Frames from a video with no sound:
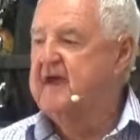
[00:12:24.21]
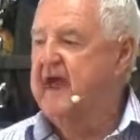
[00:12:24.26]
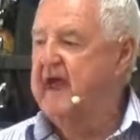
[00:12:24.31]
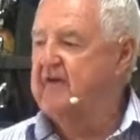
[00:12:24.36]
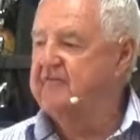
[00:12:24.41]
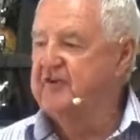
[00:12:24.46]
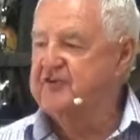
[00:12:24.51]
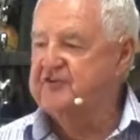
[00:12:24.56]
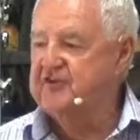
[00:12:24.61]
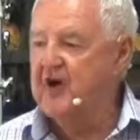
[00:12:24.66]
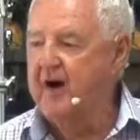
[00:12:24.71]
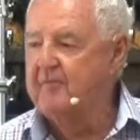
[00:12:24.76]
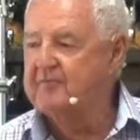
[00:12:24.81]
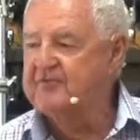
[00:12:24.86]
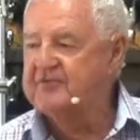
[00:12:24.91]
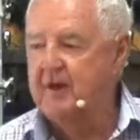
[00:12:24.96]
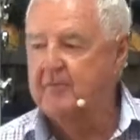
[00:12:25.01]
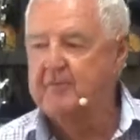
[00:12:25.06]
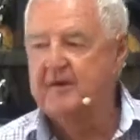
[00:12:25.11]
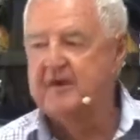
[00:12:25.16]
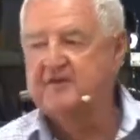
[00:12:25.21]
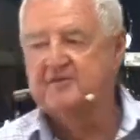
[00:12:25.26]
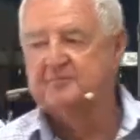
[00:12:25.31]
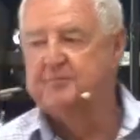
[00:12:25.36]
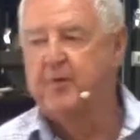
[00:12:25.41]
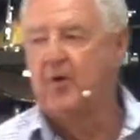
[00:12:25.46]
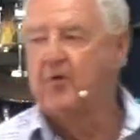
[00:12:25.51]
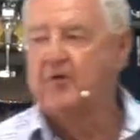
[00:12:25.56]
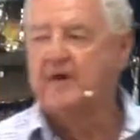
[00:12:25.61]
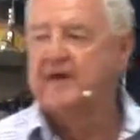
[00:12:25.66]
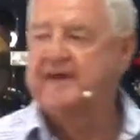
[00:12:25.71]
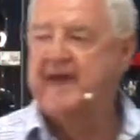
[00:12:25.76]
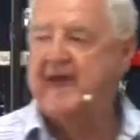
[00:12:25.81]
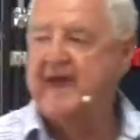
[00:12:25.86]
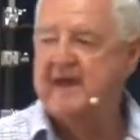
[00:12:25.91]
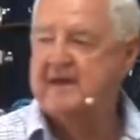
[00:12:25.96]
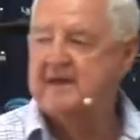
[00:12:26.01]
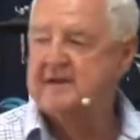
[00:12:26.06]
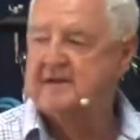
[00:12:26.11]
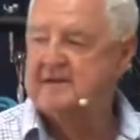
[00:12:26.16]
every time somebody is born
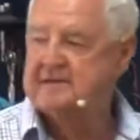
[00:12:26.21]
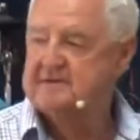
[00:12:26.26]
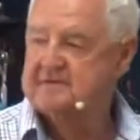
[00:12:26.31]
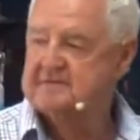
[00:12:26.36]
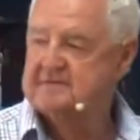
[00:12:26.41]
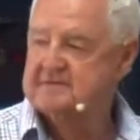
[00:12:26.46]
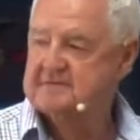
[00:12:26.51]
again.